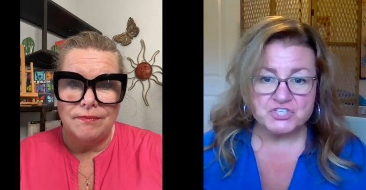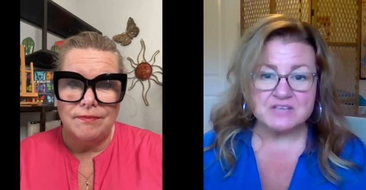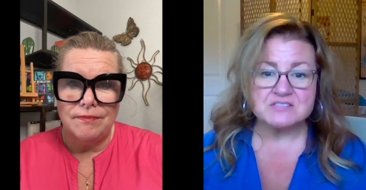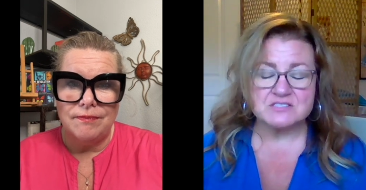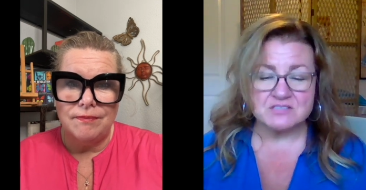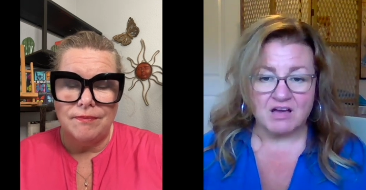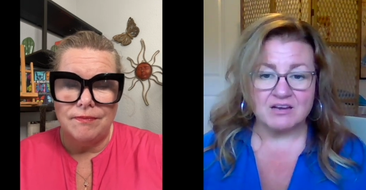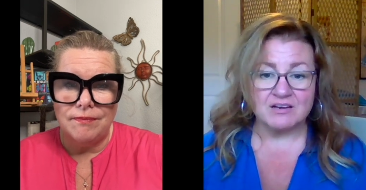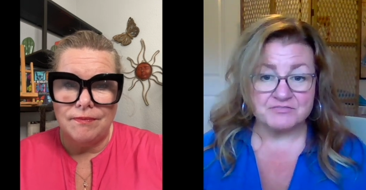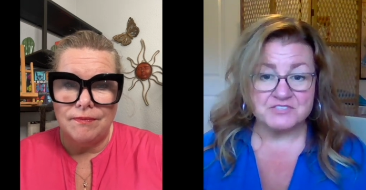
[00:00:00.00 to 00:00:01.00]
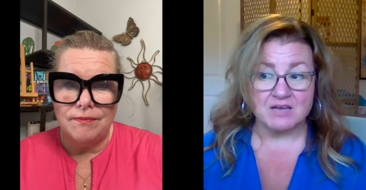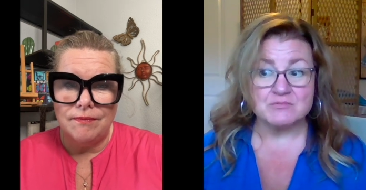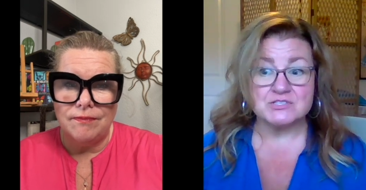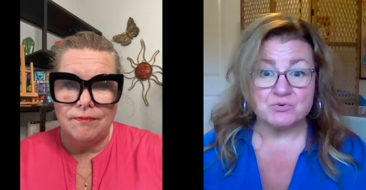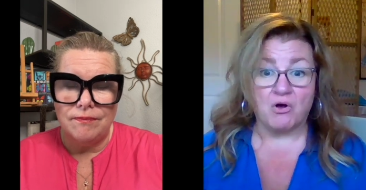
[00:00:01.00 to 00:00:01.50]
Speaker 1: just not enough time
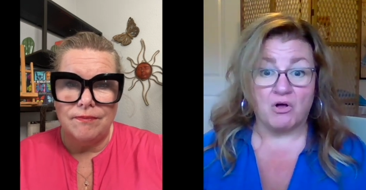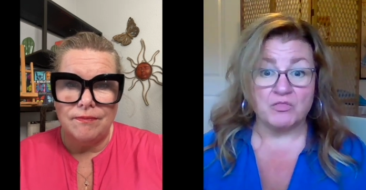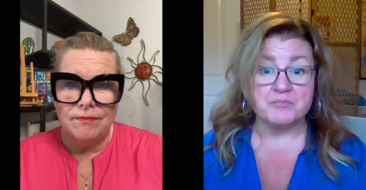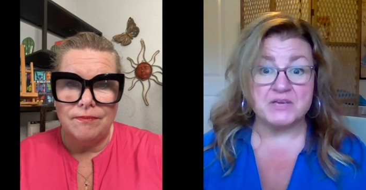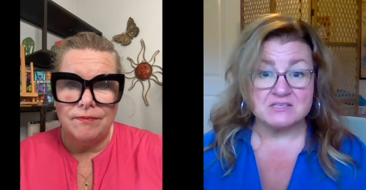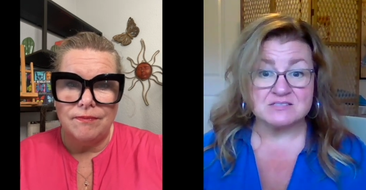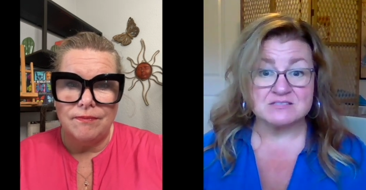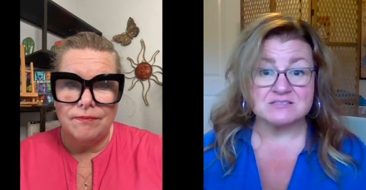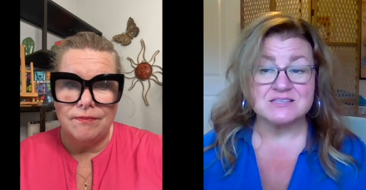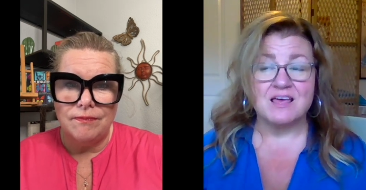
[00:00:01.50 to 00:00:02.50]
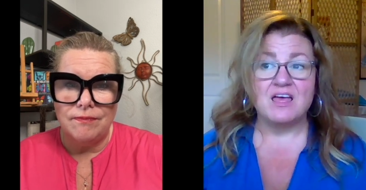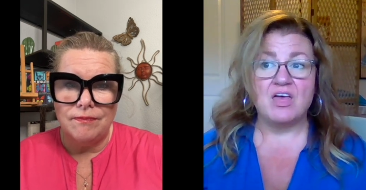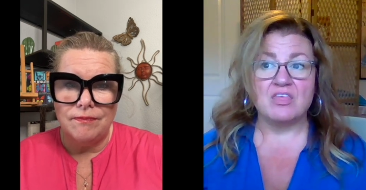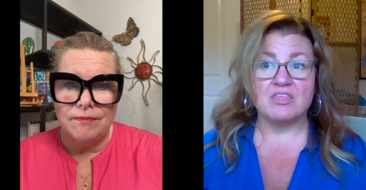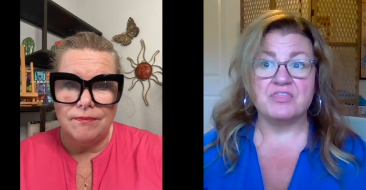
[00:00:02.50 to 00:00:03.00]
to do all the pieces
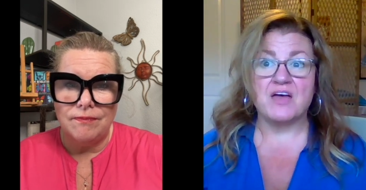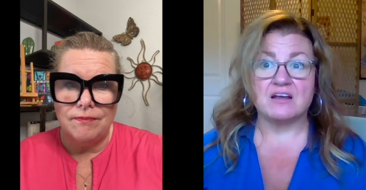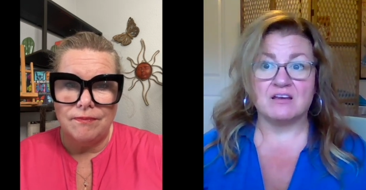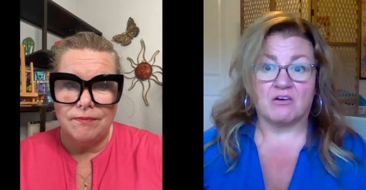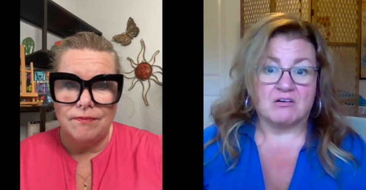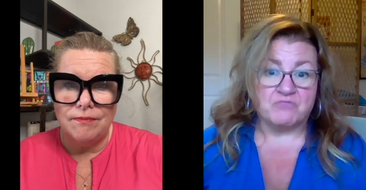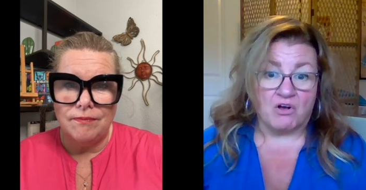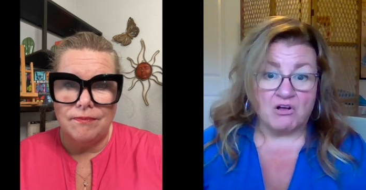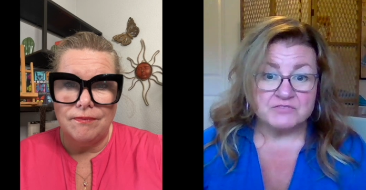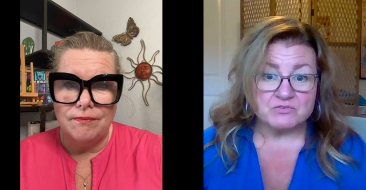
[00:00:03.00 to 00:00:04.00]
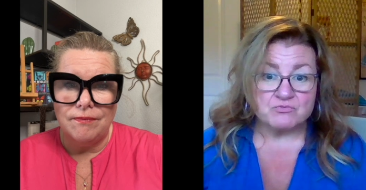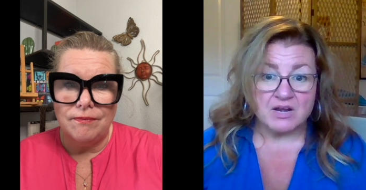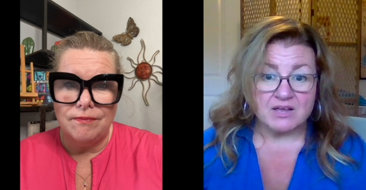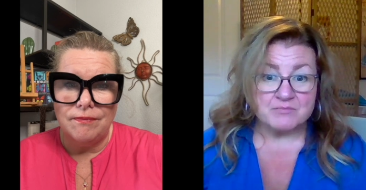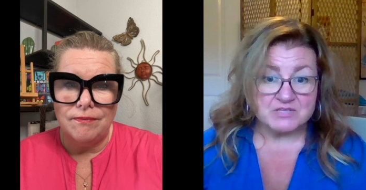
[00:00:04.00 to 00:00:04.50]
that are involved in
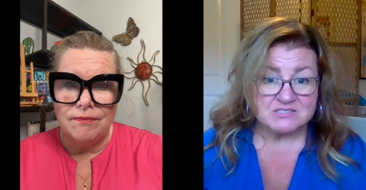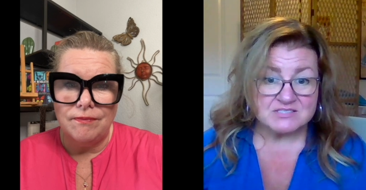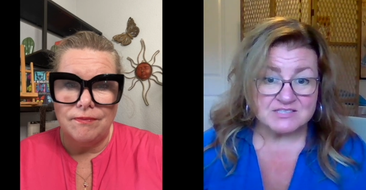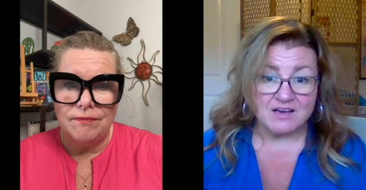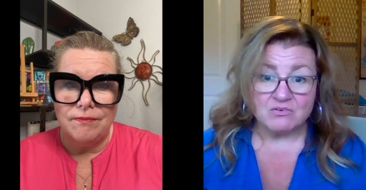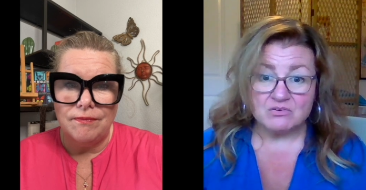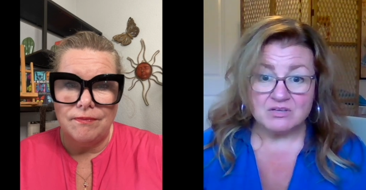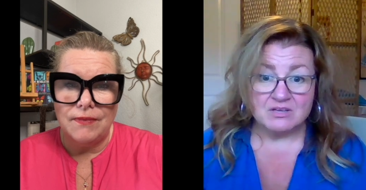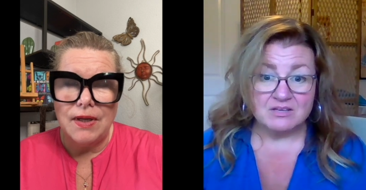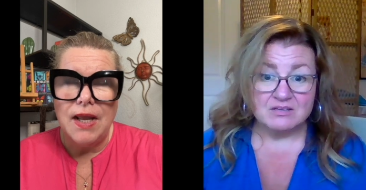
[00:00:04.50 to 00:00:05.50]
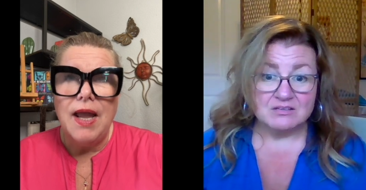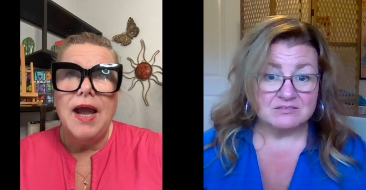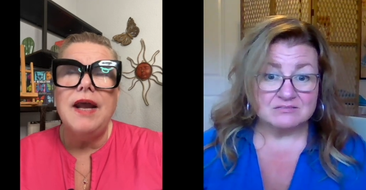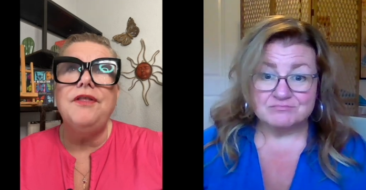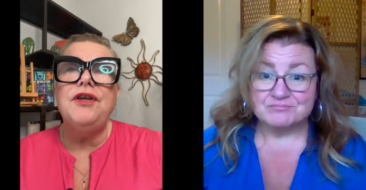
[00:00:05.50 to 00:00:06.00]
running a business now.
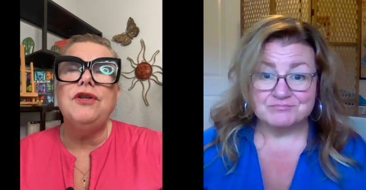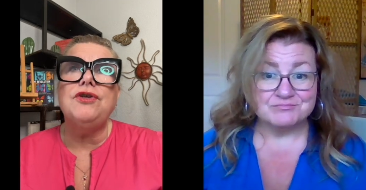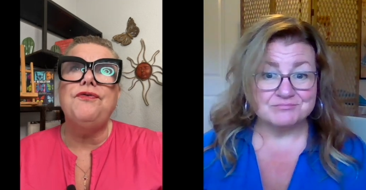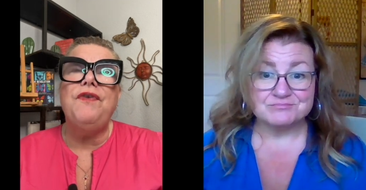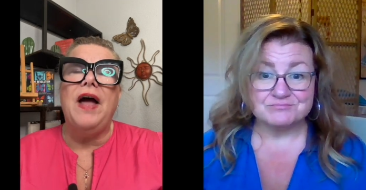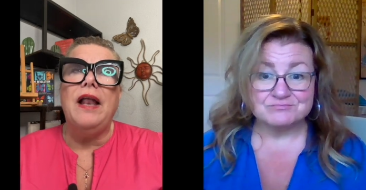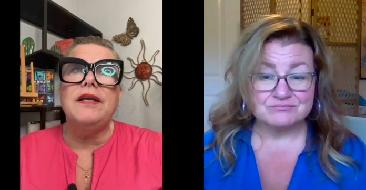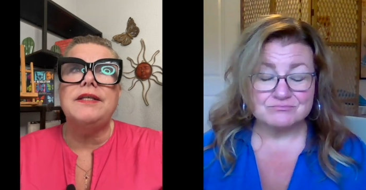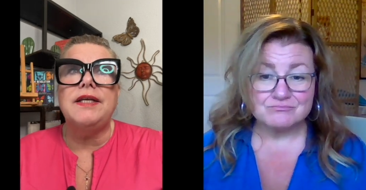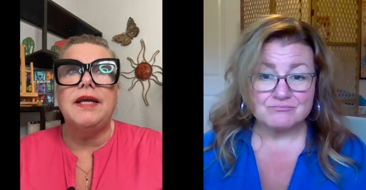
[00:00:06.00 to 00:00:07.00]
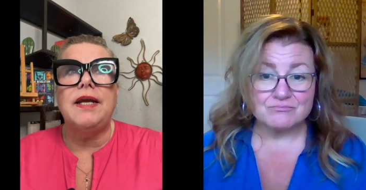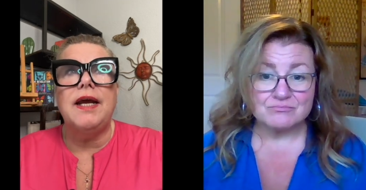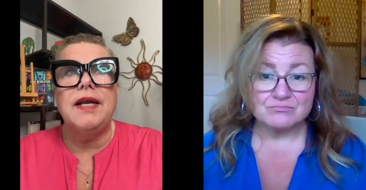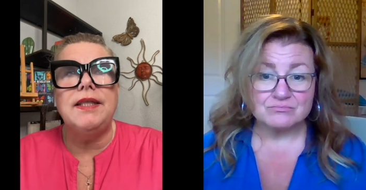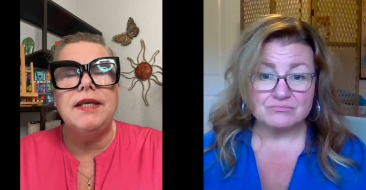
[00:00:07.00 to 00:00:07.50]
Speaker 2: And I think there's a fallacy,
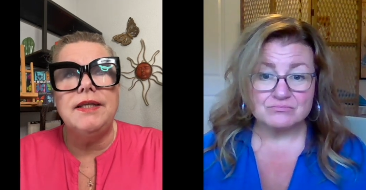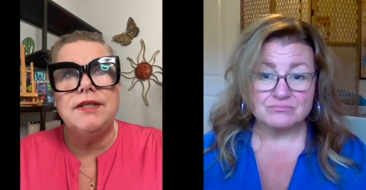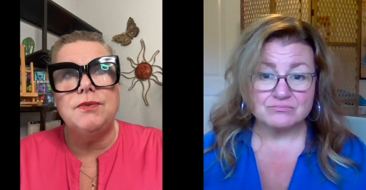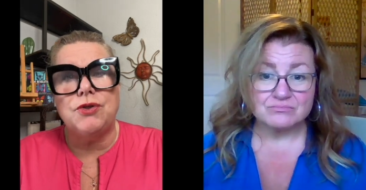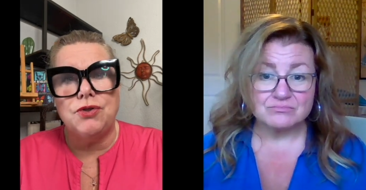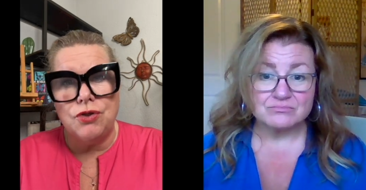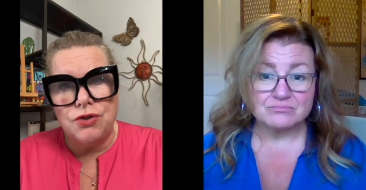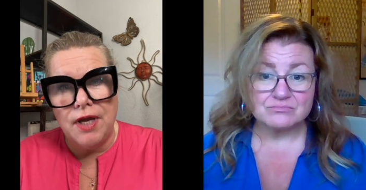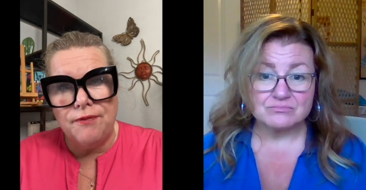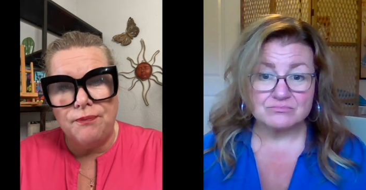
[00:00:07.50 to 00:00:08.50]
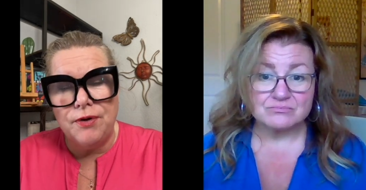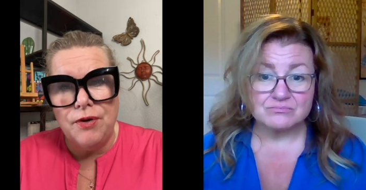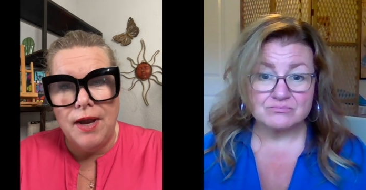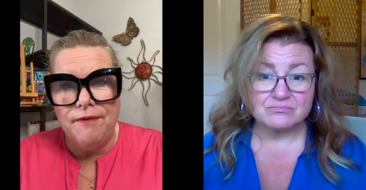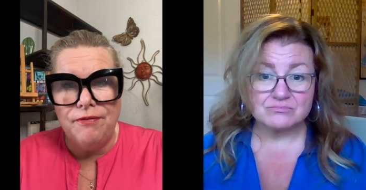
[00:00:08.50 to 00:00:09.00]
and I think this is what's tough when
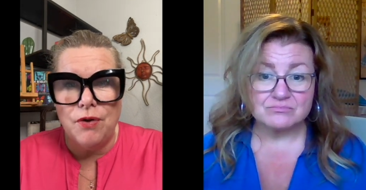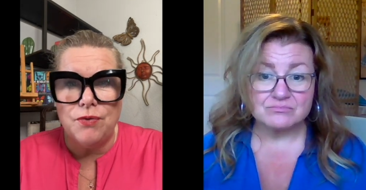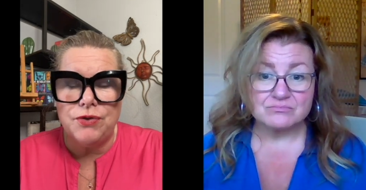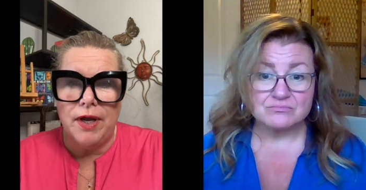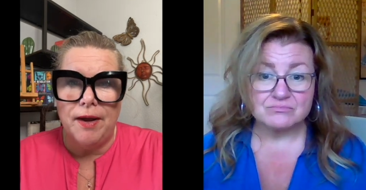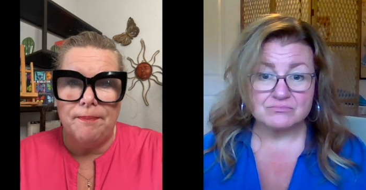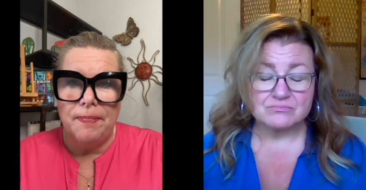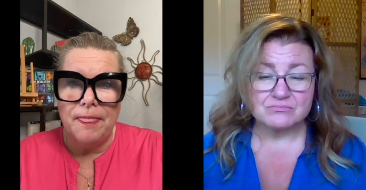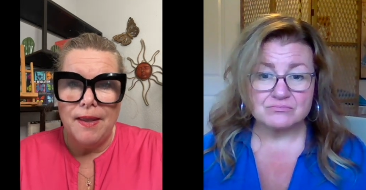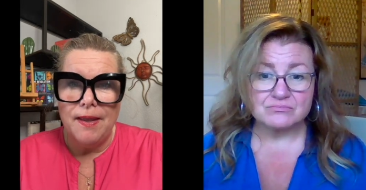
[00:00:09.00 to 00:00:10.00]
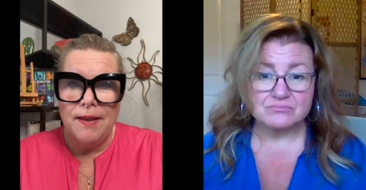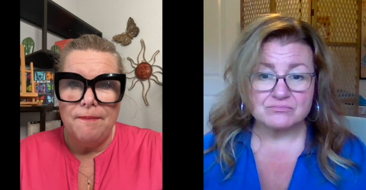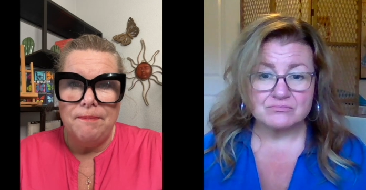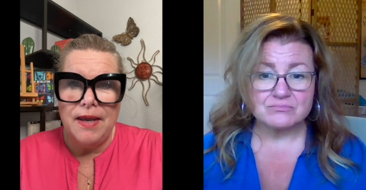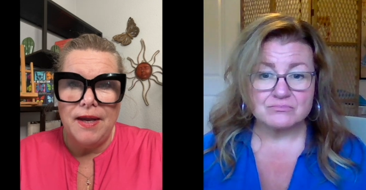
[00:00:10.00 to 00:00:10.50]
you have those um,
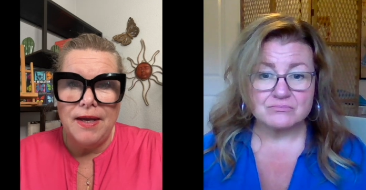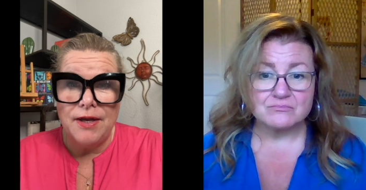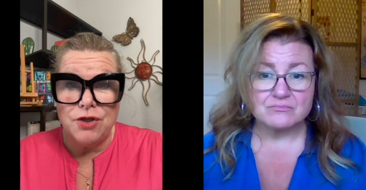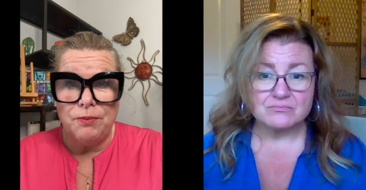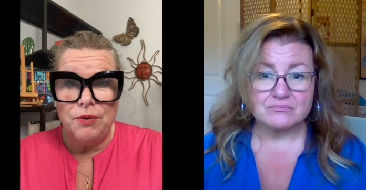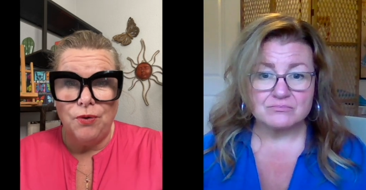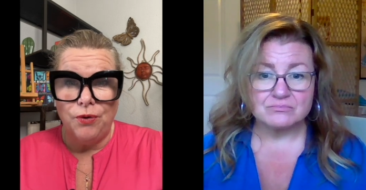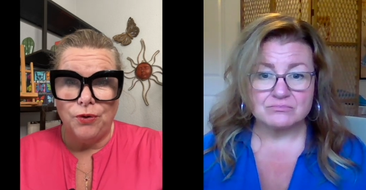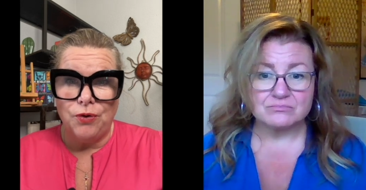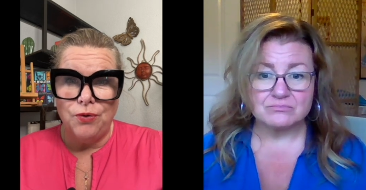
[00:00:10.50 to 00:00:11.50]
big entrepreneurial